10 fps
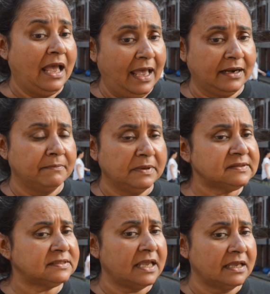and I
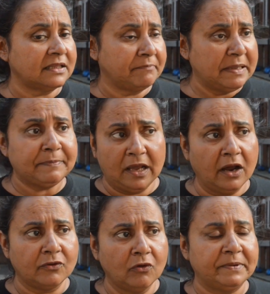must say that people
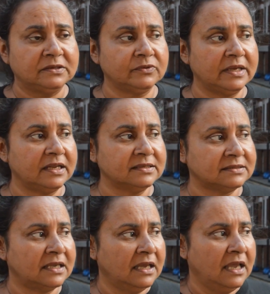are open to it,
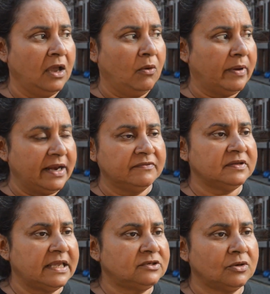is
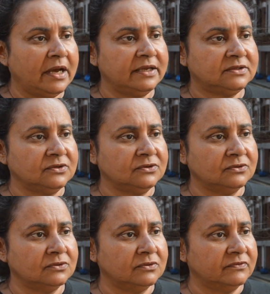whenever they try
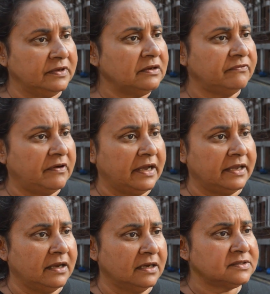to
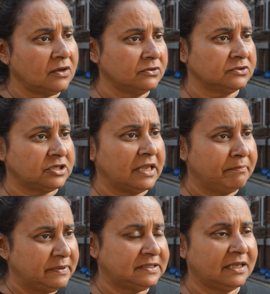vilify Assange in
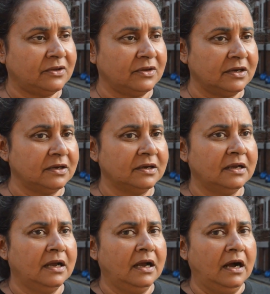particular,
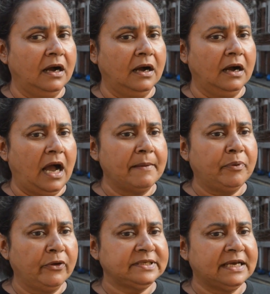I
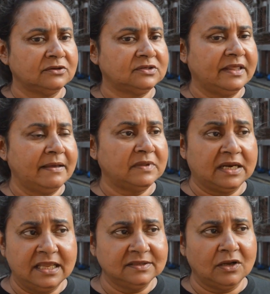point out to them
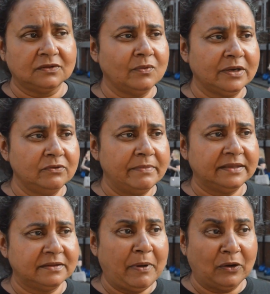that he's not the one who
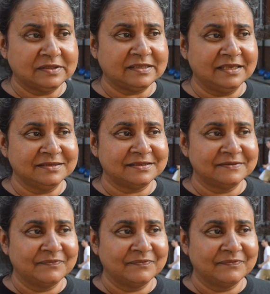made the policies.